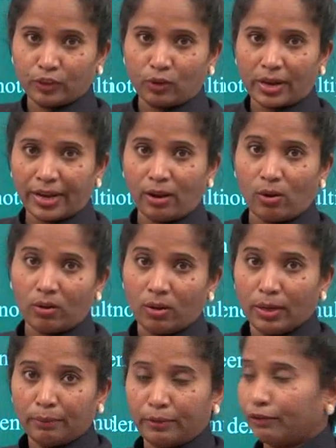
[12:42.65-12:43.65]
Okay, on
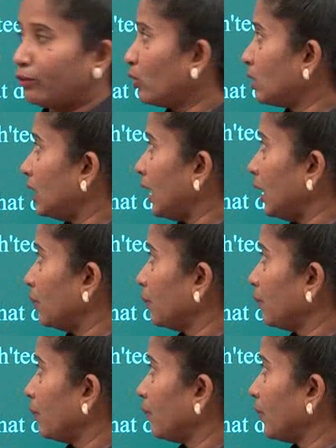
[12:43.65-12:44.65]
before T,
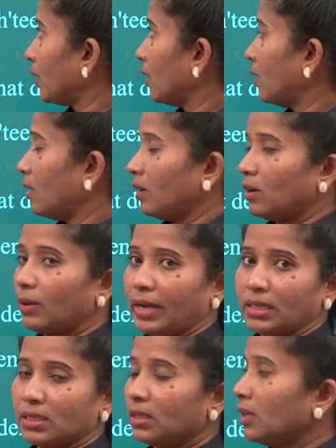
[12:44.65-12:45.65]

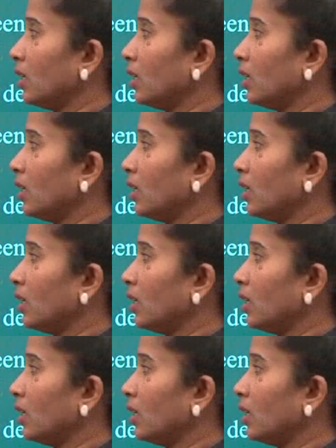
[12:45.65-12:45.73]
right?